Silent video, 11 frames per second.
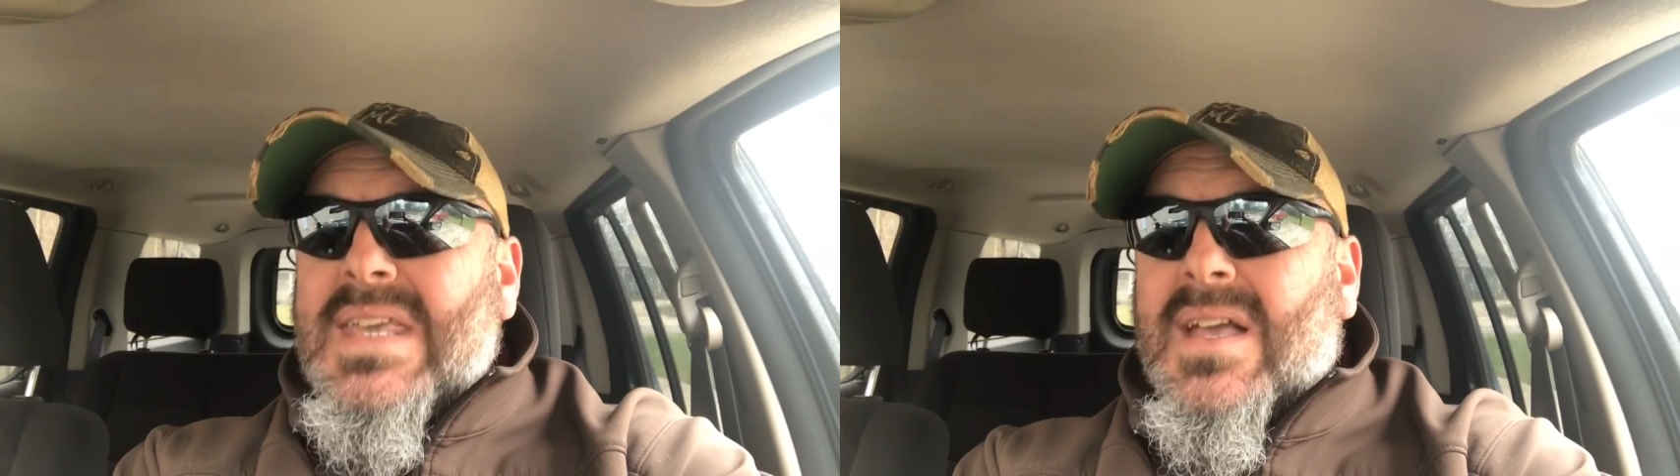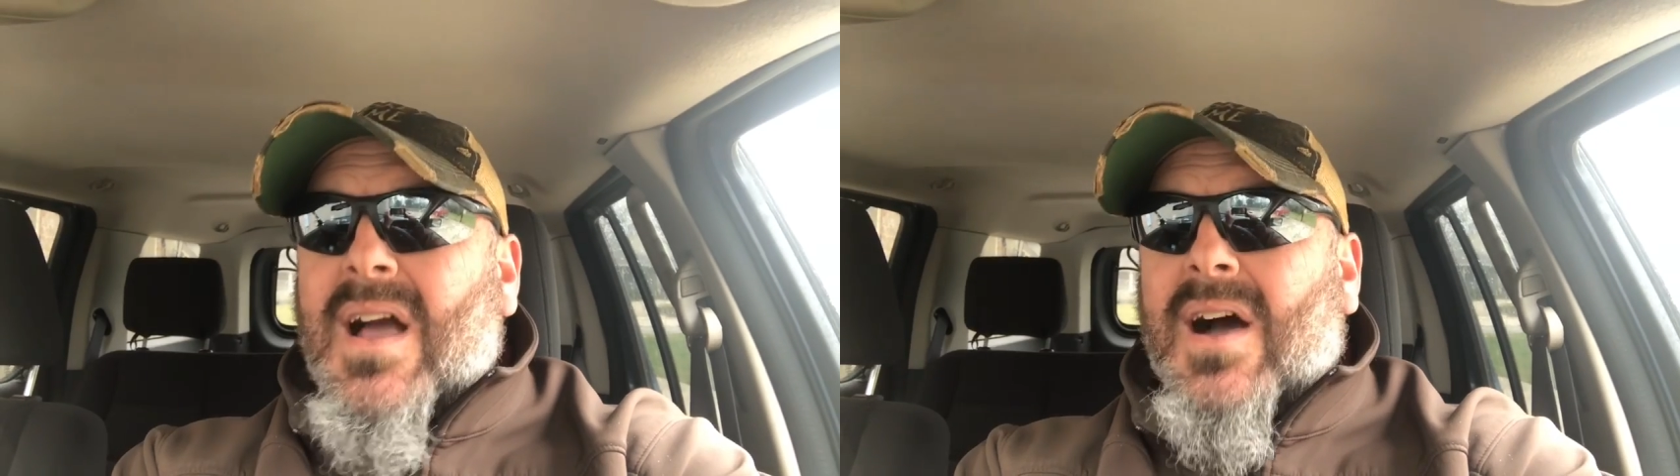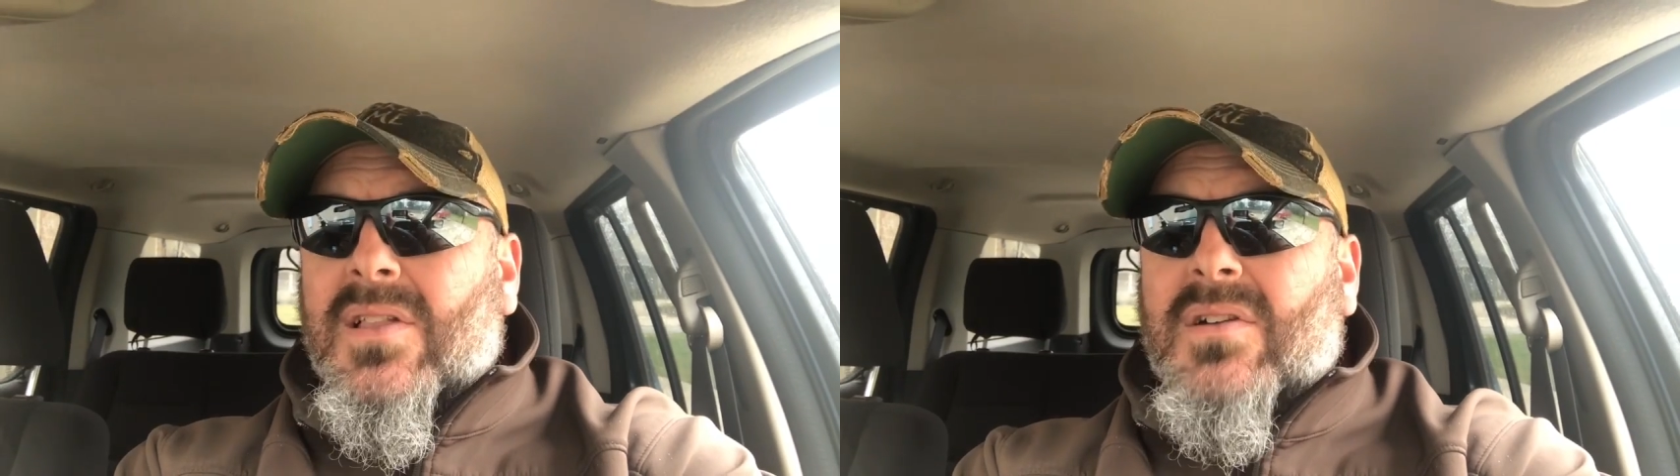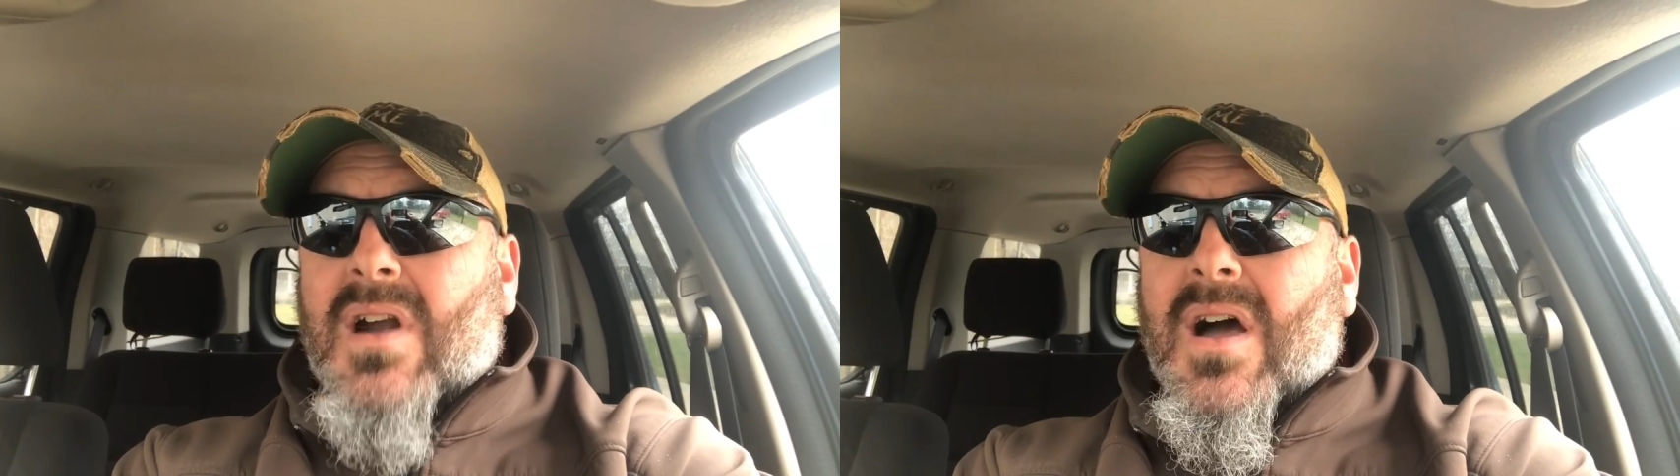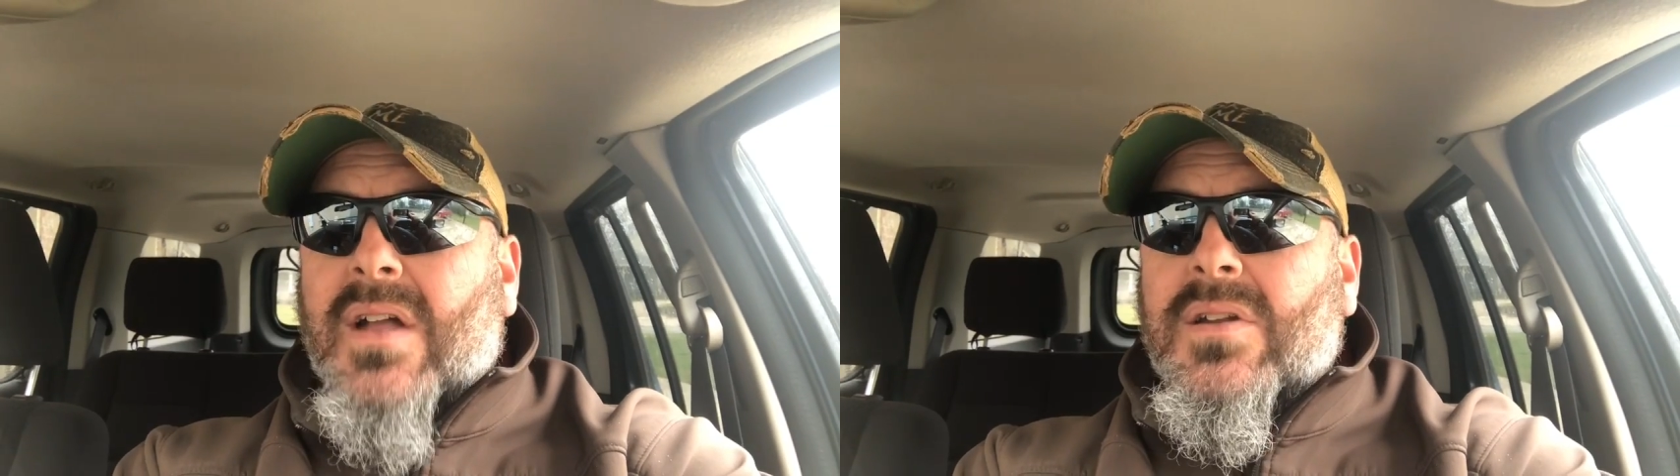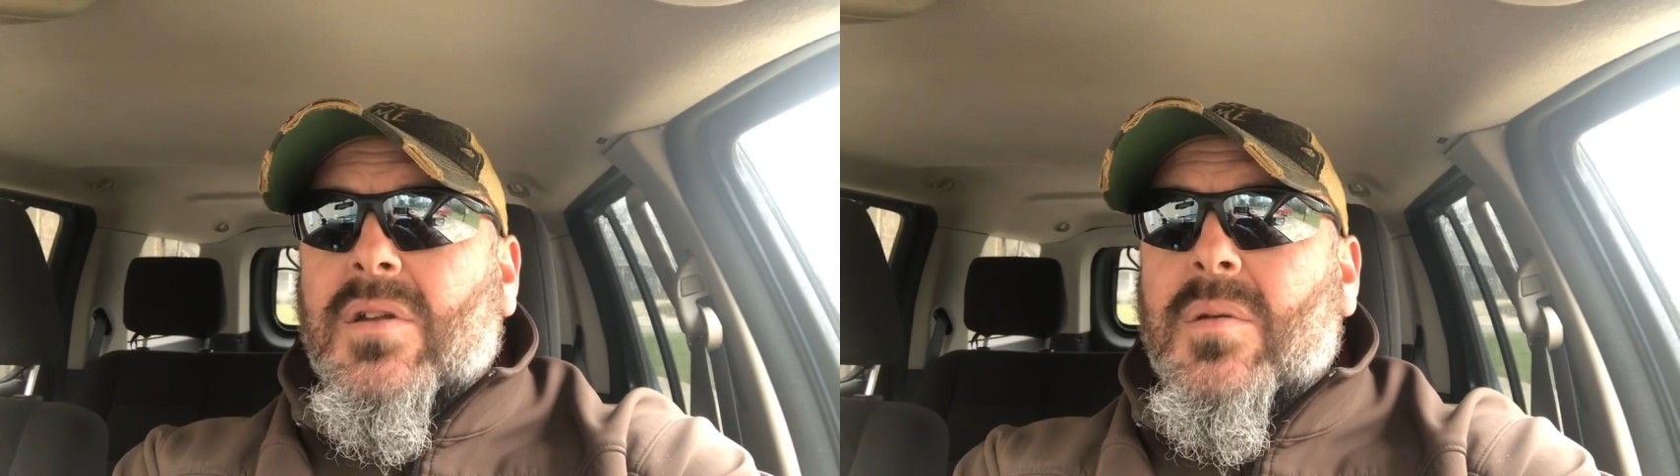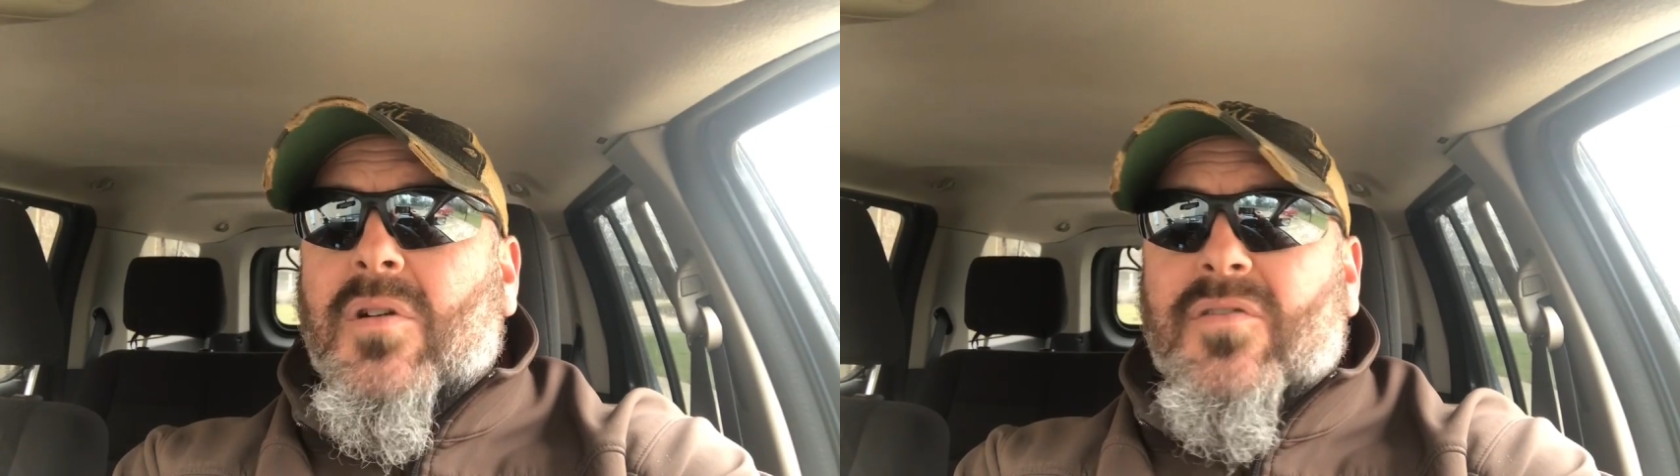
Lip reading: e-collar on